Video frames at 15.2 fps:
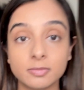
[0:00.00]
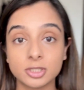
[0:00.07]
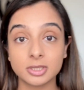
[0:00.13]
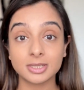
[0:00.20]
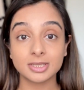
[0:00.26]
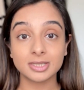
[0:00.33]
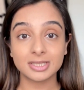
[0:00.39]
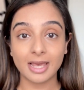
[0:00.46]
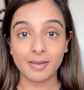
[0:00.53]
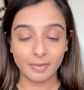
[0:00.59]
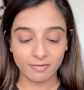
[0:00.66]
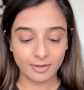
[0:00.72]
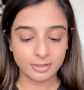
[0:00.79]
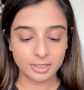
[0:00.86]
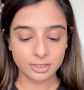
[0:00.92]
just going to set my
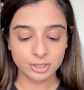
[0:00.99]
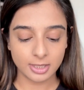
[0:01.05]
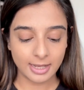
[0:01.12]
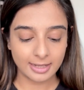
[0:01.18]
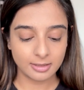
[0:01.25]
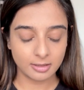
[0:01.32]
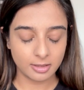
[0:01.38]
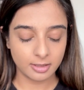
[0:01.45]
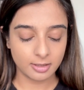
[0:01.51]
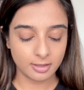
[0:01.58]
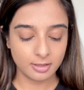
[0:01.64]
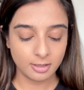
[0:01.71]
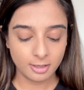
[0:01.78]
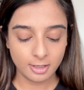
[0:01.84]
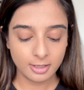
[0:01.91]
foundation and the
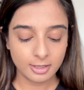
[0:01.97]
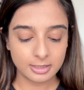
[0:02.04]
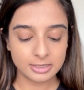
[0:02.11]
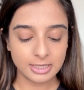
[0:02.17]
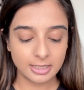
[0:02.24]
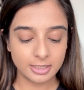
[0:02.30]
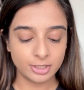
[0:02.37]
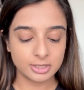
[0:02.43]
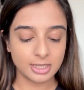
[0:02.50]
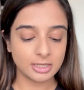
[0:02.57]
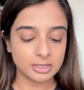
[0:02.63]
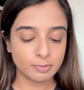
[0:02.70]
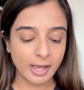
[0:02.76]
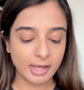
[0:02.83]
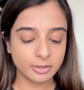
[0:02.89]
concealer using this
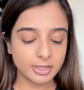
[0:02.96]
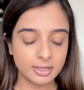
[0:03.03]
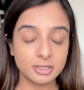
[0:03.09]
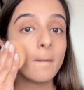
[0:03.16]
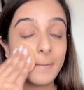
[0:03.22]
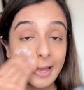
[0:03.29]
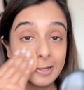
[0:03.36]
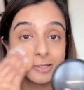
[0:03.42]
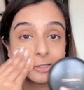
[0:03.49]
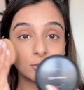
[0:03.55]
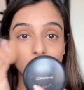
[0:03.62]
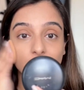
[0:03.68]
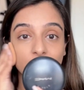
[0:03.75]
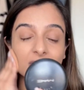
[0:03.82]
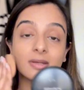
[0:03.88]
powder, MAC
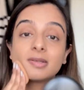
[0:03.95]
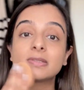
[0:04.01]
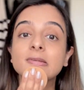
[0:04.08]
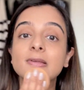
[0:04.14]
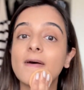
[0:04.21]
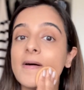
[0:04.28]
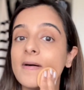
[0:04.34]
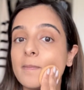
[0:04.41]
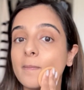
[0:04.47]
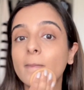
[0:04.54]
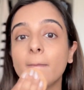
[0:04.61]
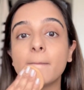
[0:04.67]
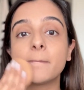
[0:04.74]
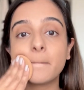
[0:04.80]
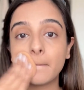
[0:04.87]
Studio Fix
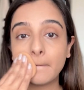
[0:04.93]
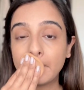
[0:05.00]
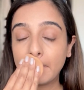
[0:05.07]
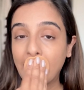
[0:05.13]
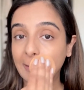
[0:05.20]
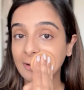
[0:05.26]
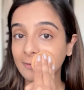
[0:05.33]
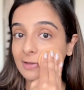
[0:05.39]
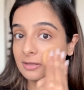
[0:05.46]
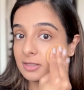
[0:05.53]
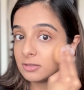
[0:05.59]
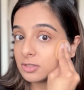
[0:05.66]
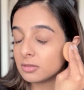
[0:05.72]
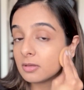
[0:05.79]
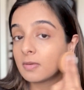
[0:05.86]
powder
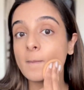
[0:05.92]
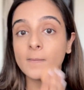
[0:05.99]
foundation.